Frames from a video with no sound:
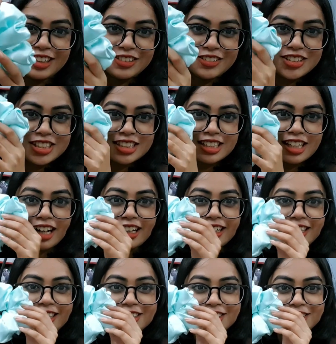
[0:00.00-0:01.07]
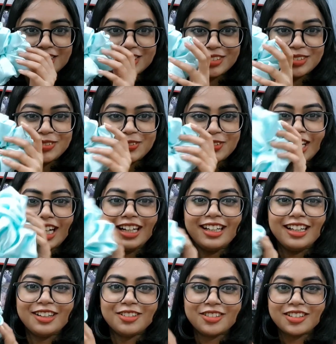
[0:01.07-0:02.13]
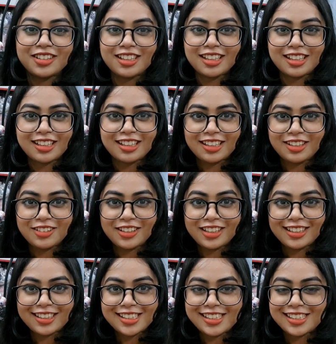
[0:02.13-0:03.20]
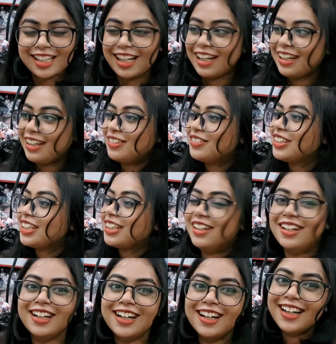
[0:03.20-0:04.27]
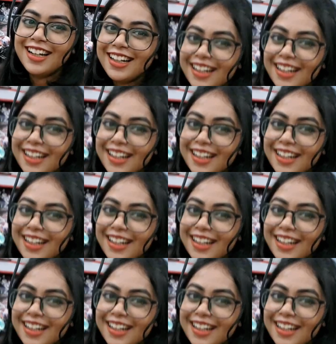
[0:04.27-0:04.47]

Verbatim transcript: It was shining so bright. Look, look at the shine. Oh my god.